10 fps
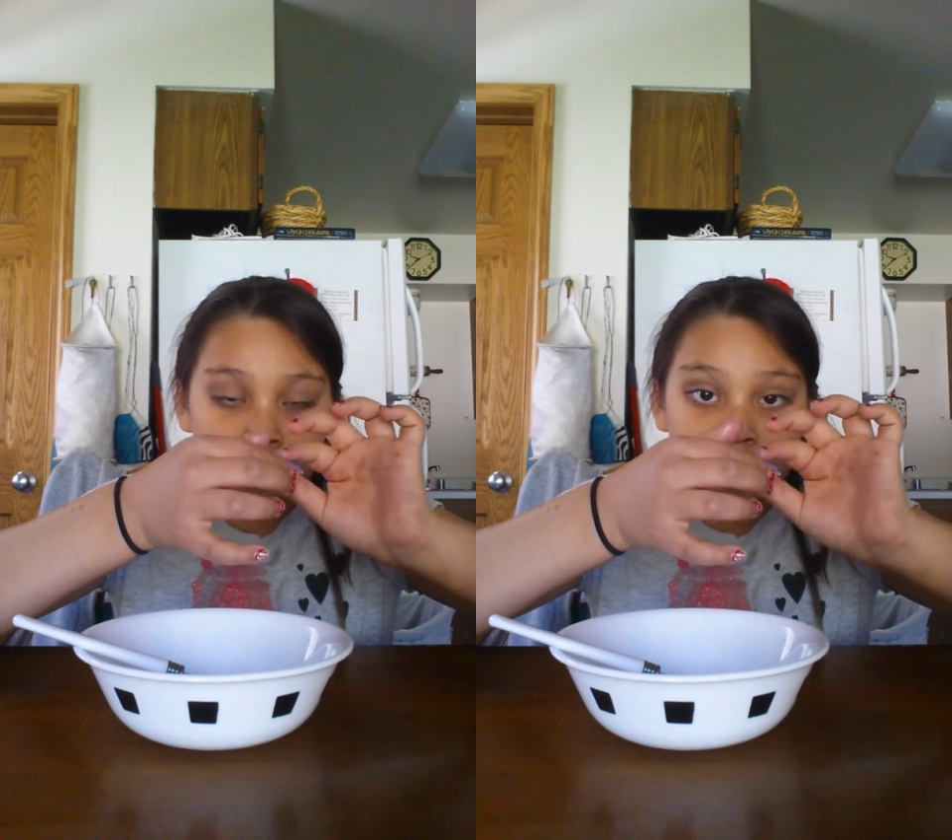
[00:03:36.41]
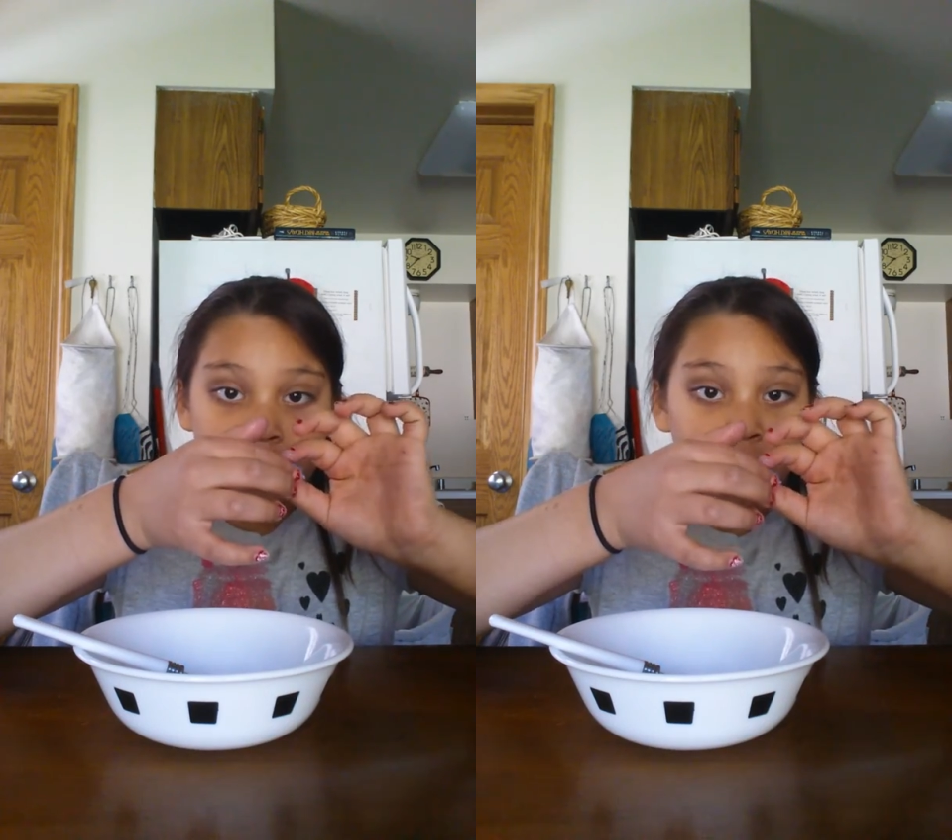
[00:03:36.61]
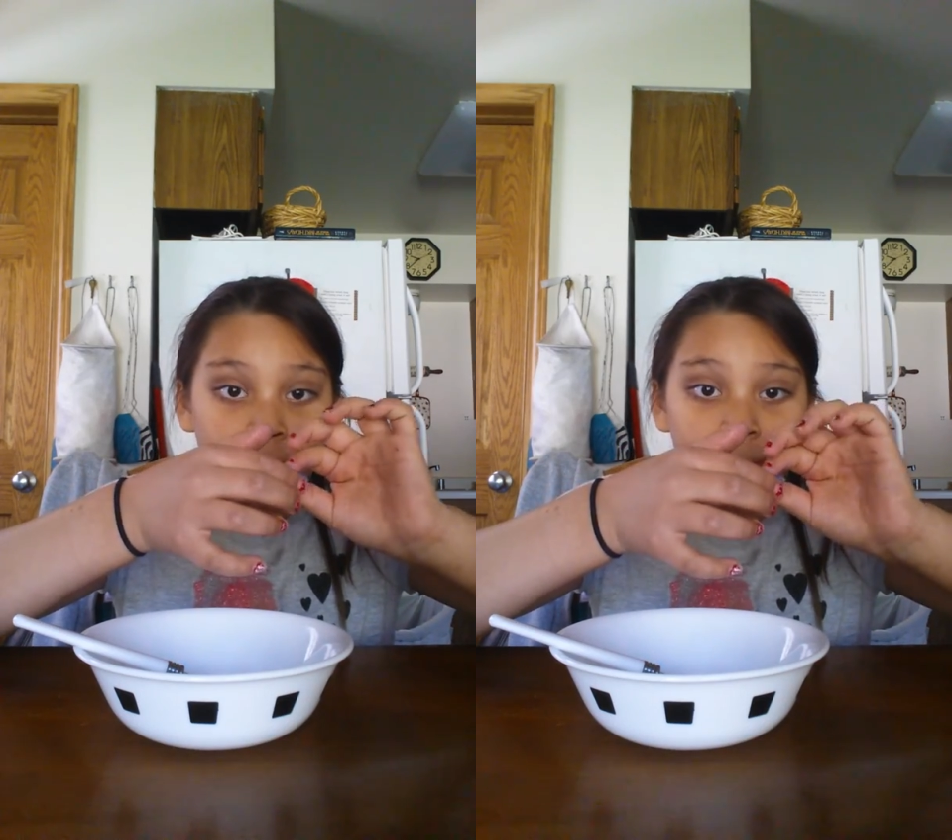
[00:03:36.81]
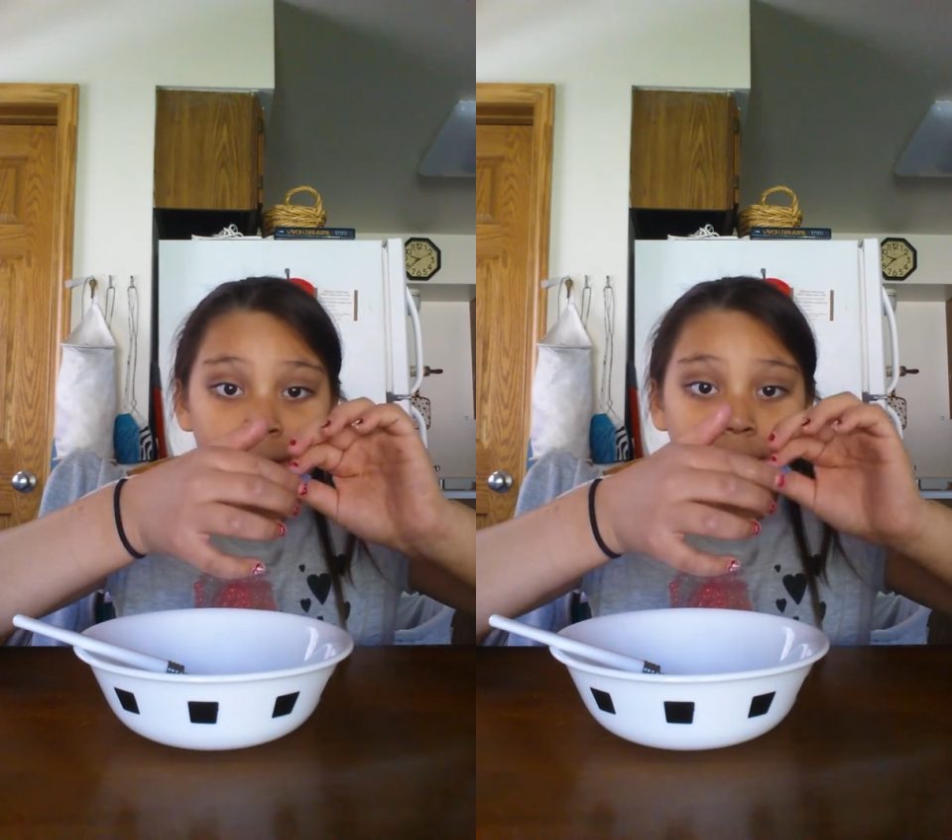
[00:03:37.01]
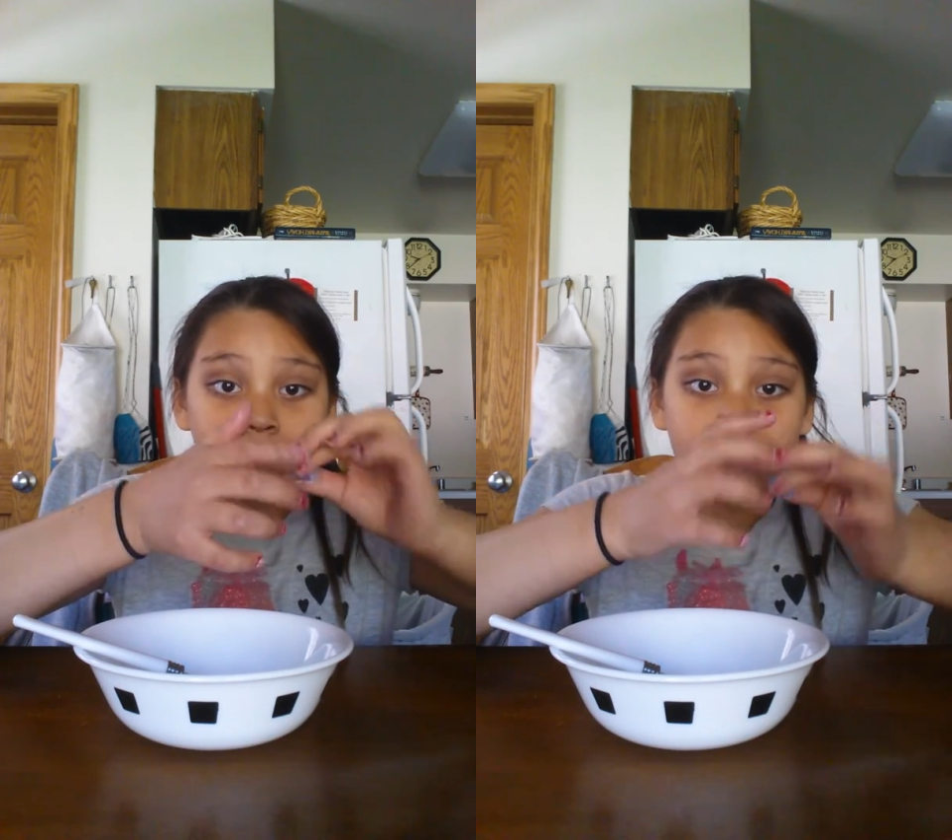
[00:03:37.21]
that's
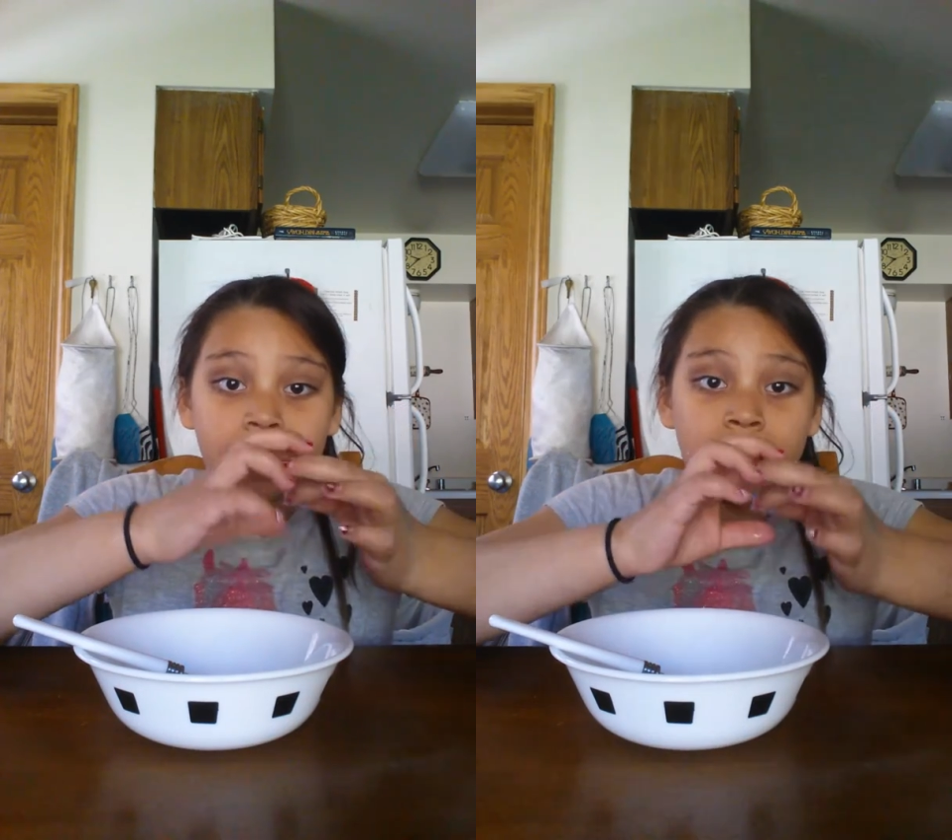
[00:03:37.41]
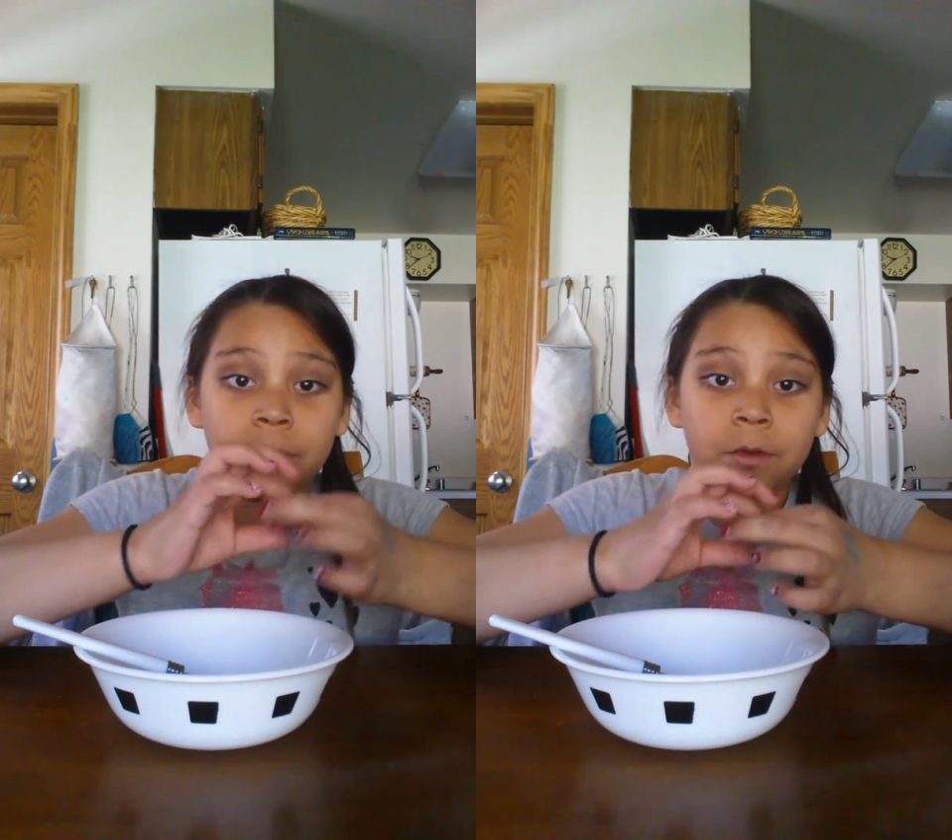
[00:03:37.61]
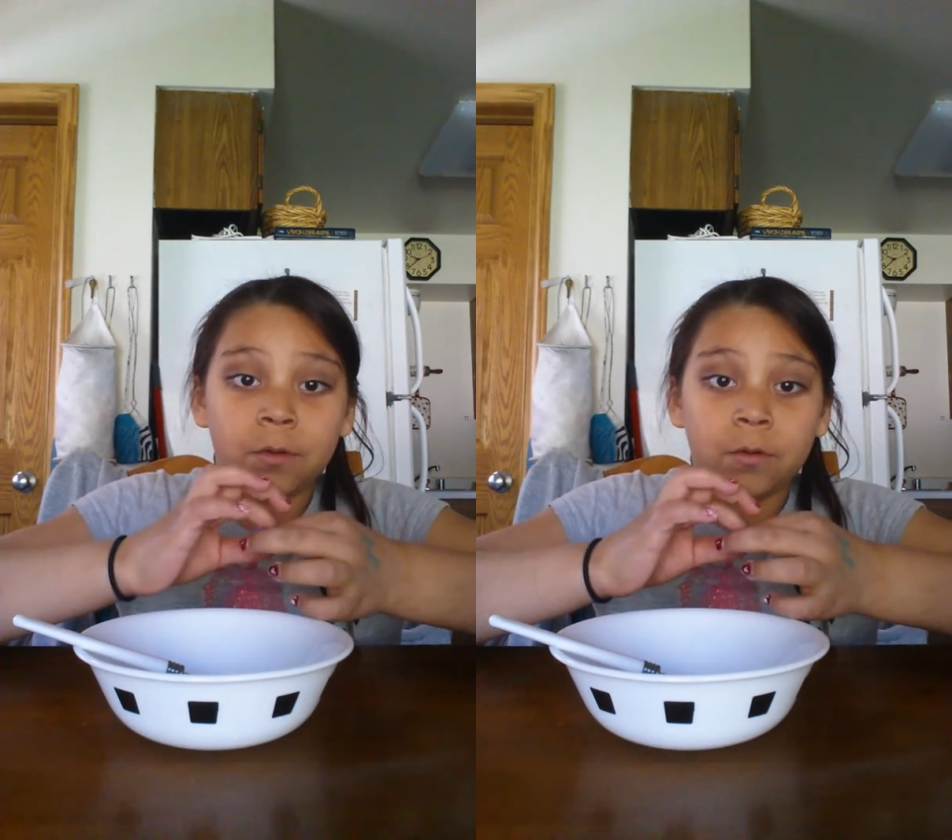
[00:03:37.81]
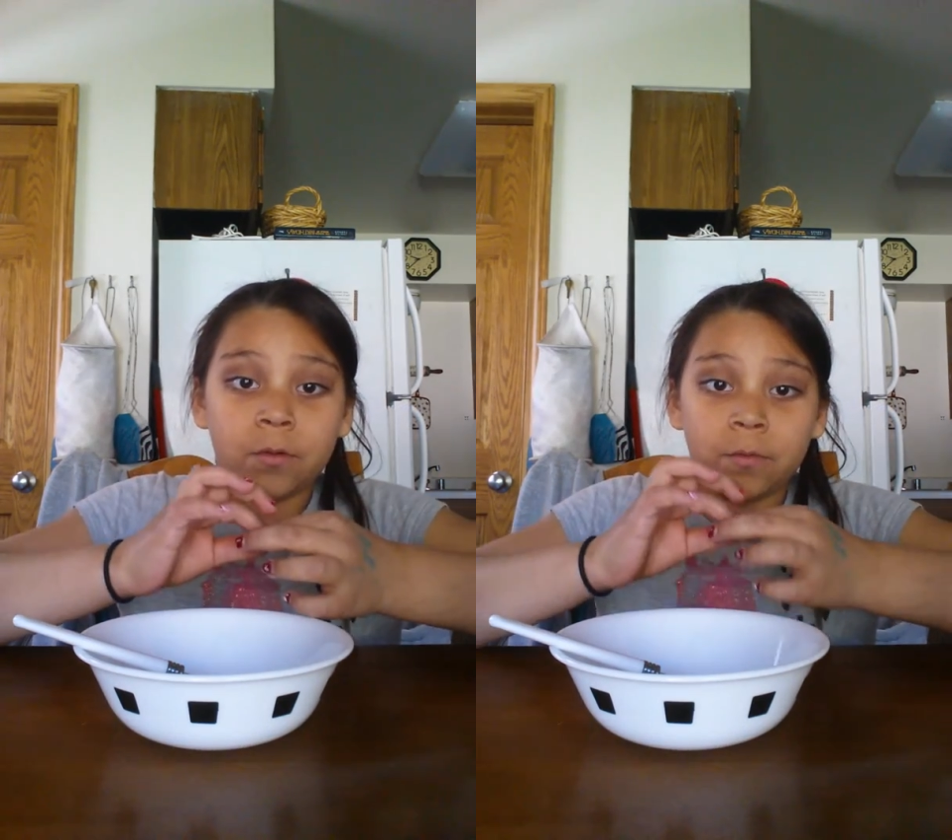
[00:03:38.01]
basically how you